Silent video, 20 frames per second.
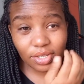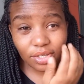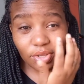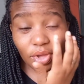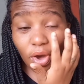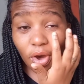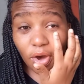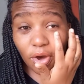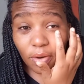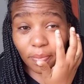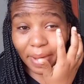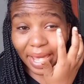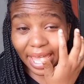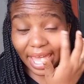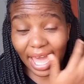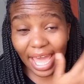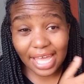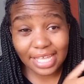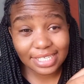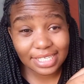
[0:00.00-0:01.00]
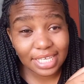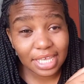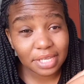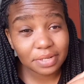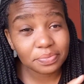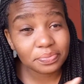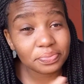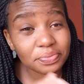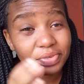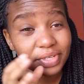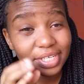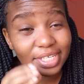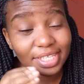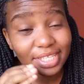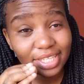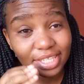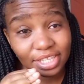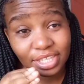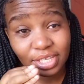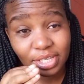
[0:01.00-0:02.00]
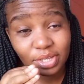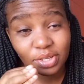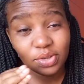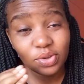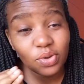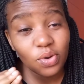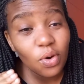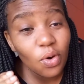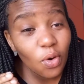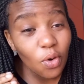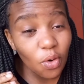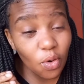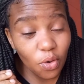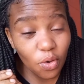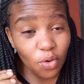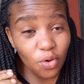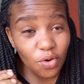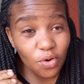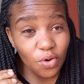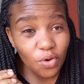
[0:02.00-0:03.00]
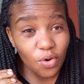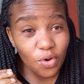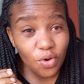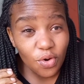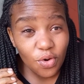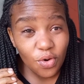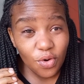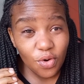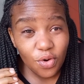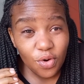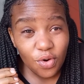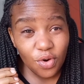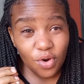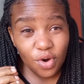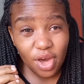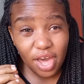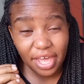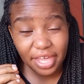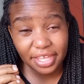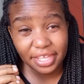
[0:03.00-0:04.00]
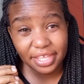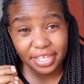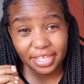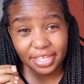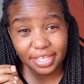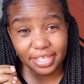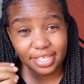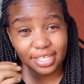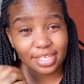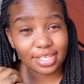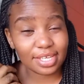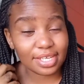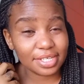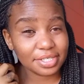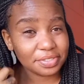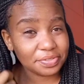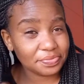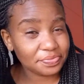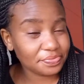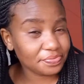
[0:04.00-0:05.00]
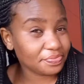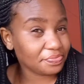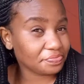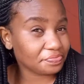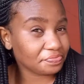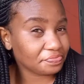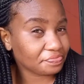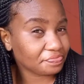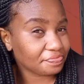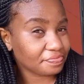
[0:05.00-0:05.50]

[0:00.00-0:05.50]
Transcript: oh my eyes can breathe. Oh, yes, yes.